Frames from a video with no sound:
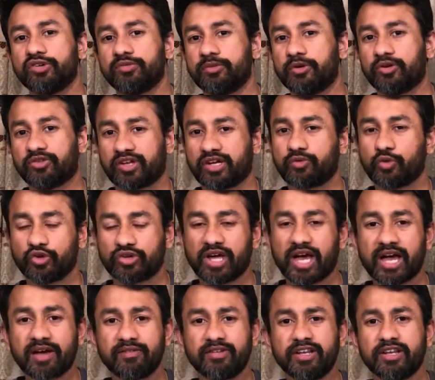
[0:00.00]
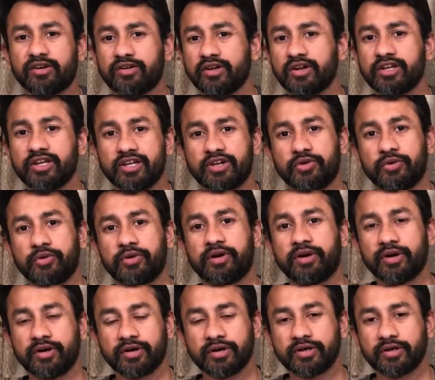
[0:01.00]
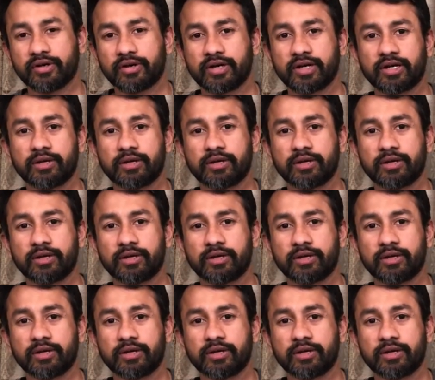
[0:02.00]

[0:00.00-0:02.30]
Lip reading: because I was having a really good career.